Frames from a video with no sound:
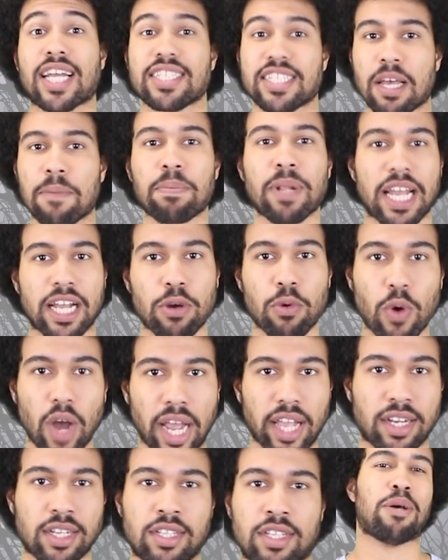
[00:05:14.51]
I said black and
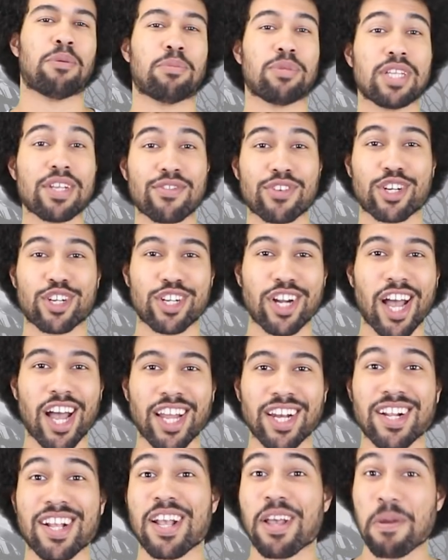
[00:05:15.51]
white. Believe it or
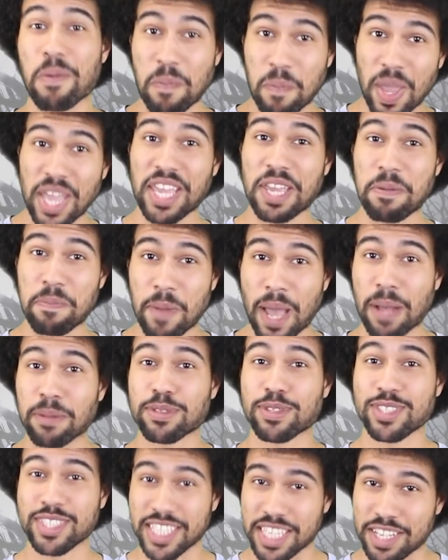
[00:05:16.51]
not, Making maps was